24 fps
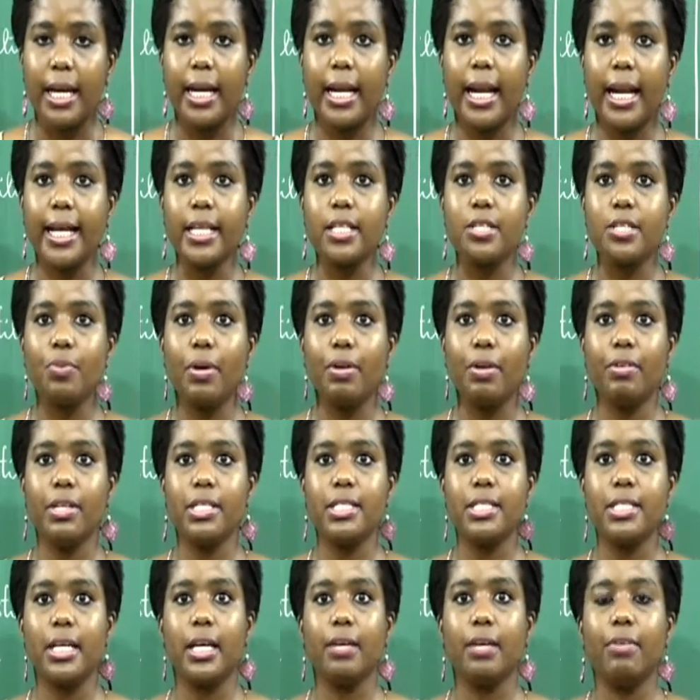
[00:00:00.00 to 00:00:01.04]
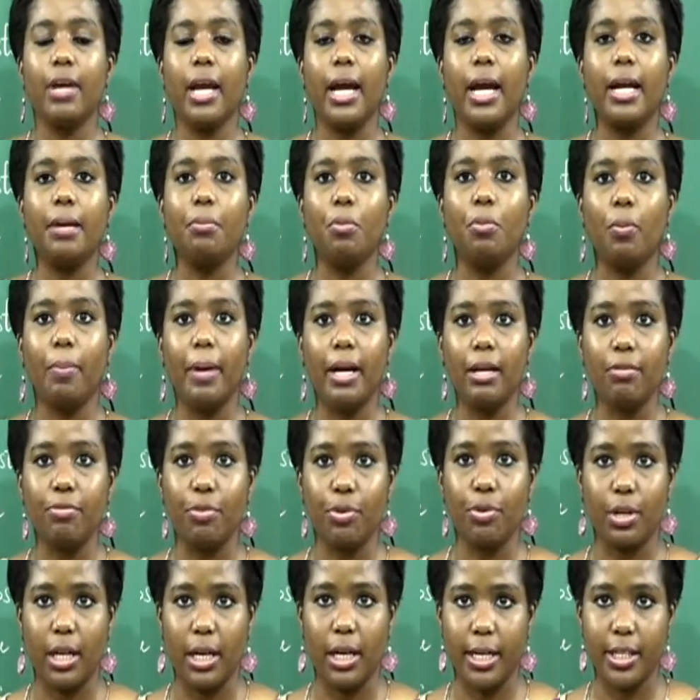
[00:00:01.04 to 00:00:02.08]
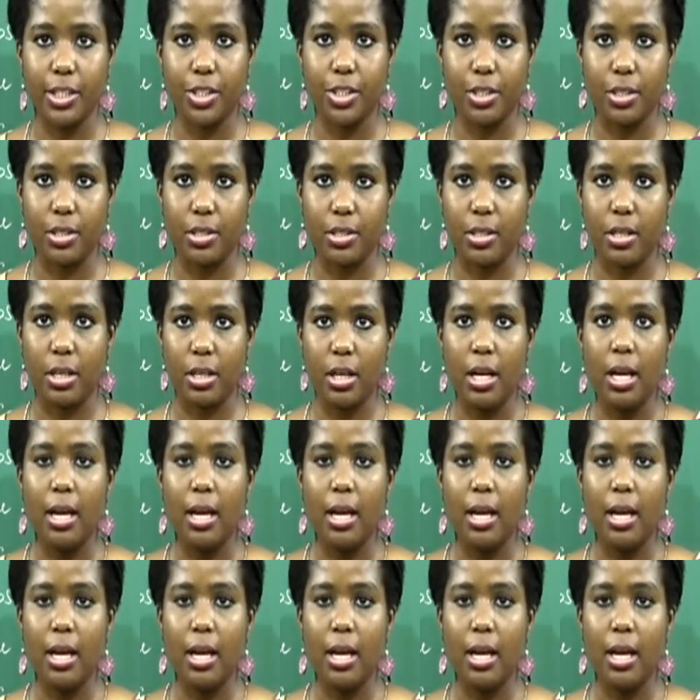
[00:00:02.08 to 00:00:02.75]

Next, when we had mobile phone connections.